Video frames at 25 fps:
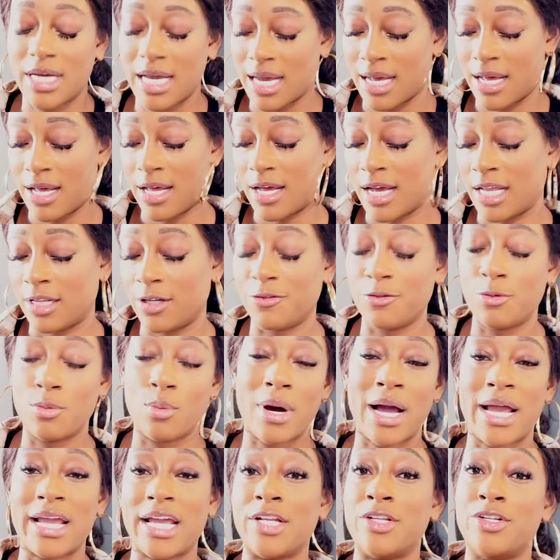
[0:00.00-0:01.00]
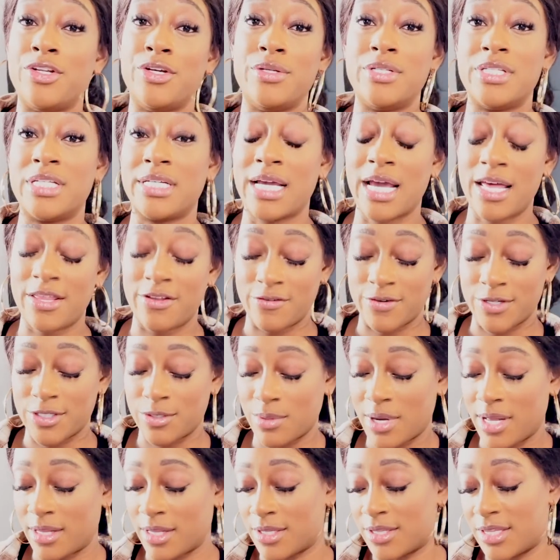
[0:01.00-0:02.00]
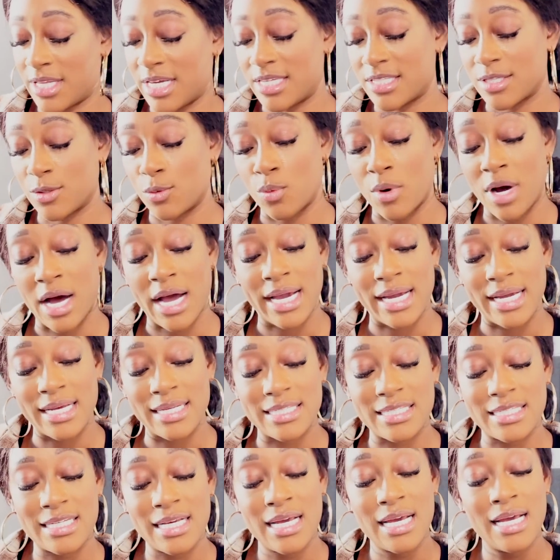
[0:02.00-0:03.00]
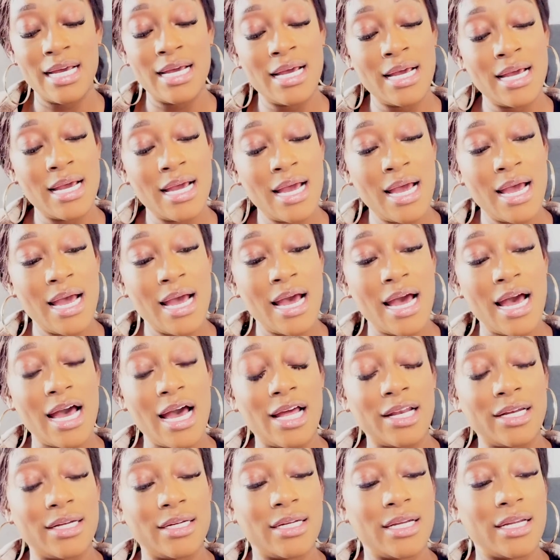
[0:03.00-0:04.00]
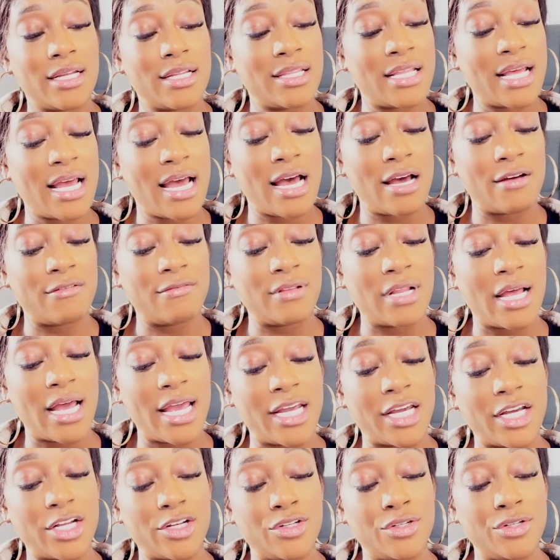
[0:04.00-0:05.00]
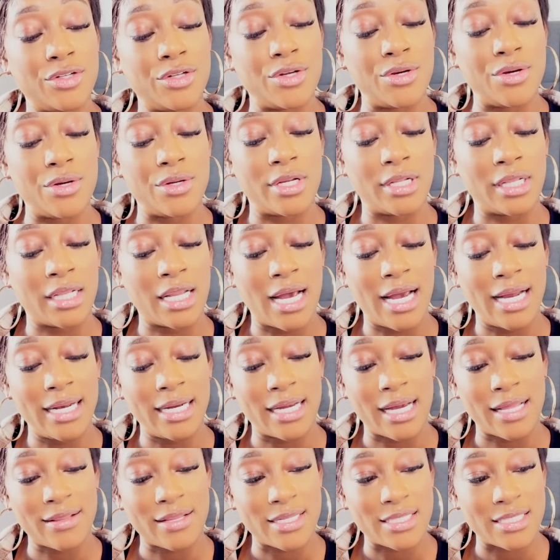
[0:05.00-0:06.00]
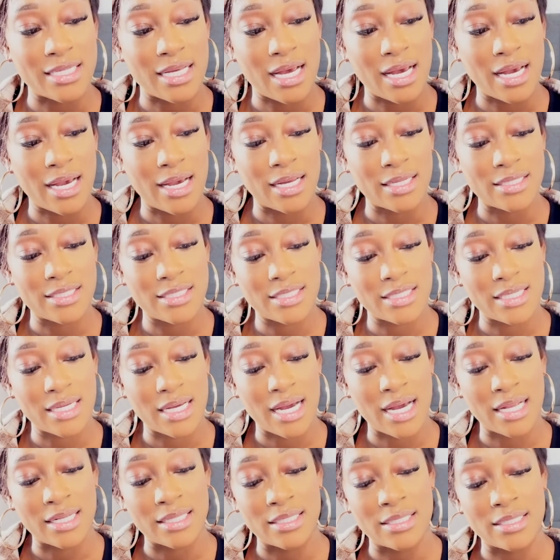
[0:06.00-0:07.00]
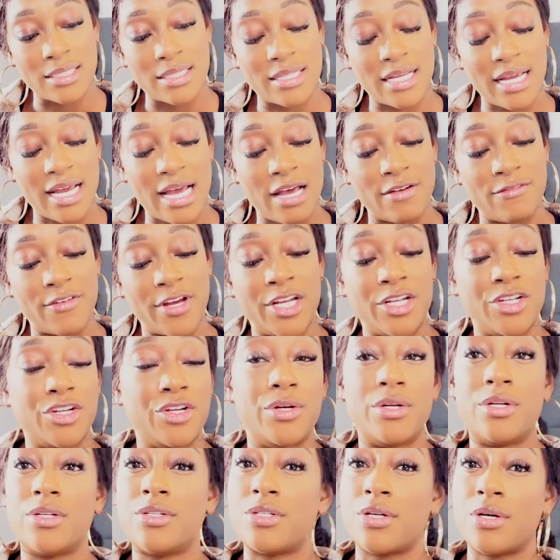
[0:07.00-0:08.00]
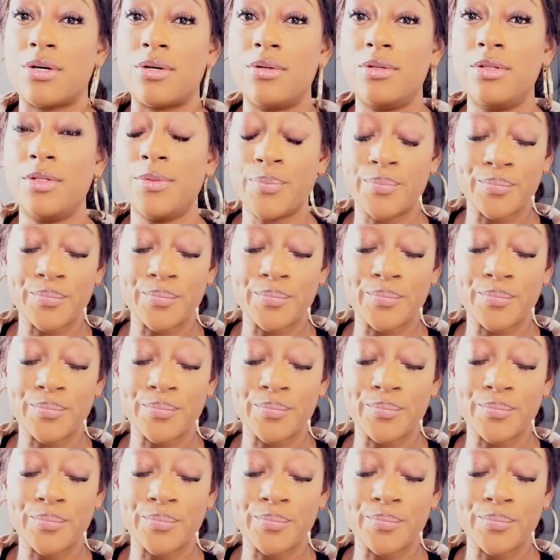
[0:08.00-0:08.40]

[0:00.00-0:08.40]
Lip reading: I love white and nude together as well, and these are white. And they have like nude lining at the sides, and they have a nude sole,